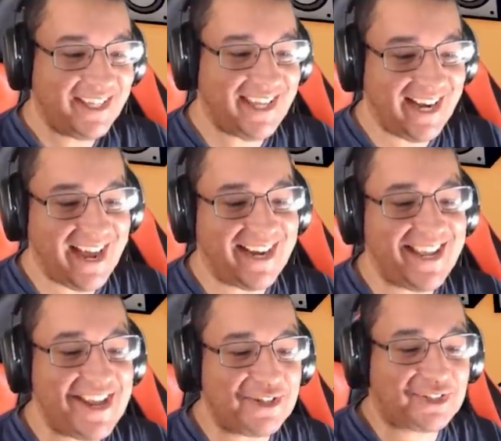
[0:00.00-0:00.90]
Get out
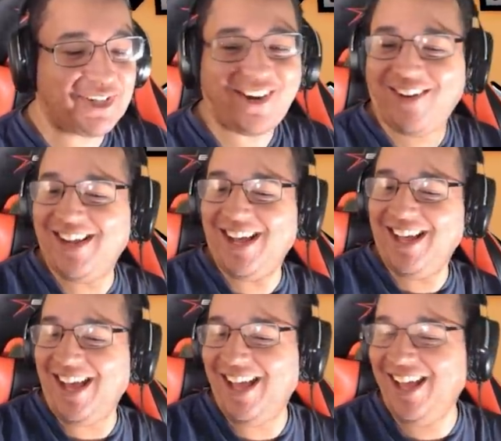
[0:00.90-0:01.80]
of intro!
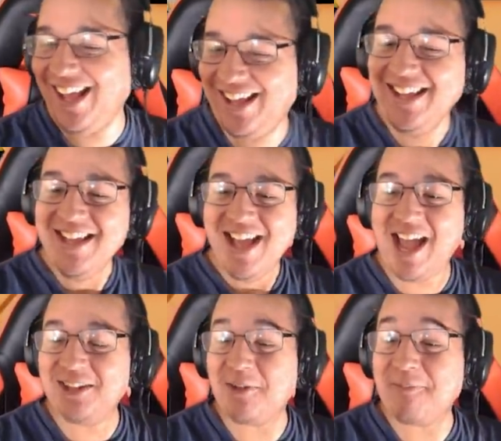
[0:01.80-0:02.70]

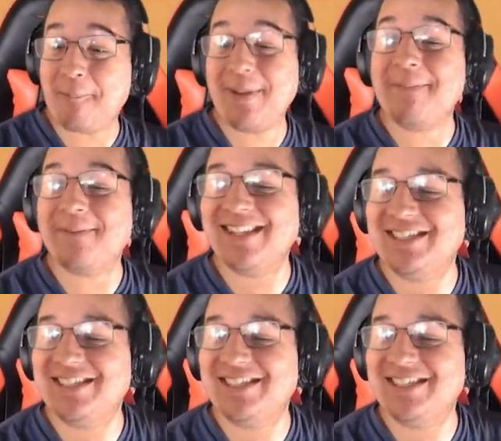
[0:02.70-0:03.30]
I love how people,